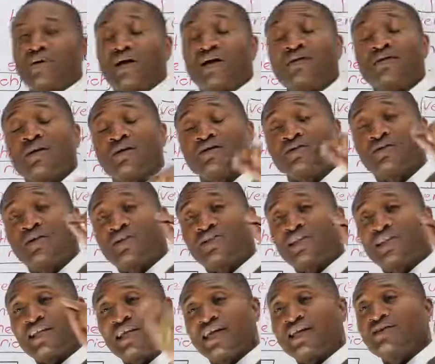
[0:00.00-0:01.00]
bell, and you'll get
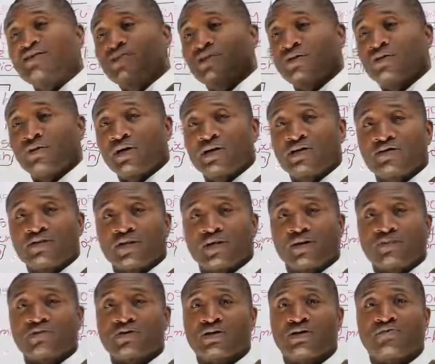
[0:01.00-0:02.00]
the latest and greatest that
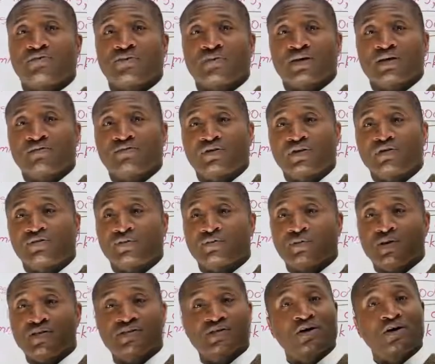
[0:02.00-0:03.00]
comes out from Engvid, from
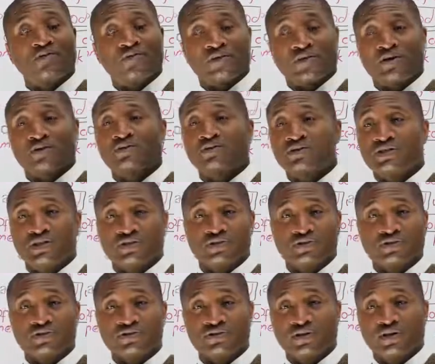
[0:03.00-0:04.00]
myself and other
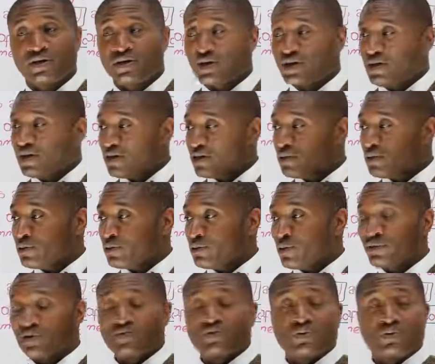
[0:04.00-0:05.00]
teachers. You
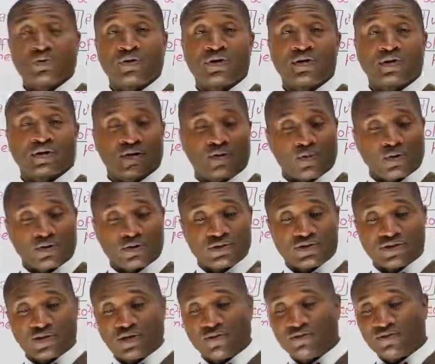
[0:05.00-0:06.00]
won't have to worry. It'll come on your
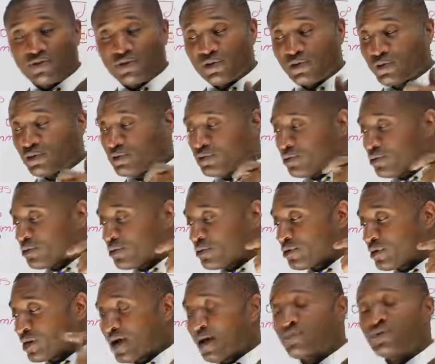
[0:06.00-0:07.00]
cell phone or
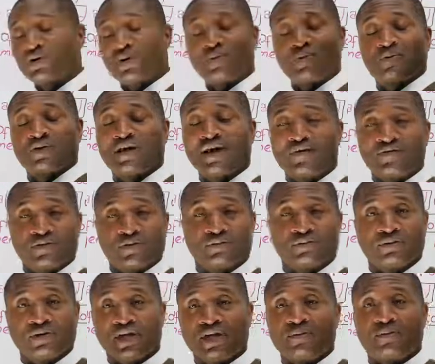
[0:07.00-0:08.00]
your laptop or what have you.
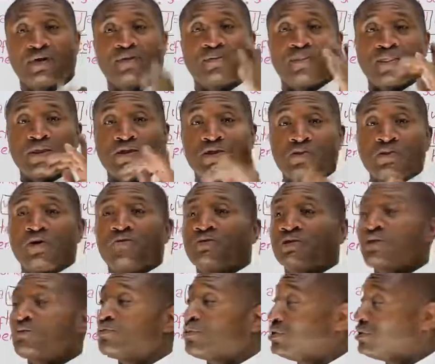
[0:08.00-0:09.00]
Anyway, you have a
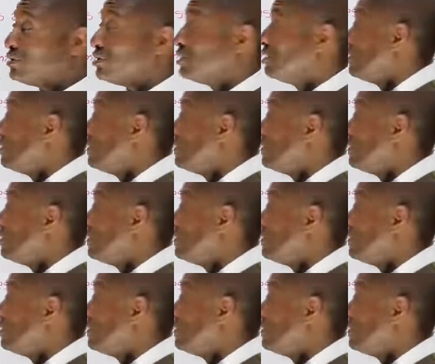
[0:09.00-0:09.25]
good one.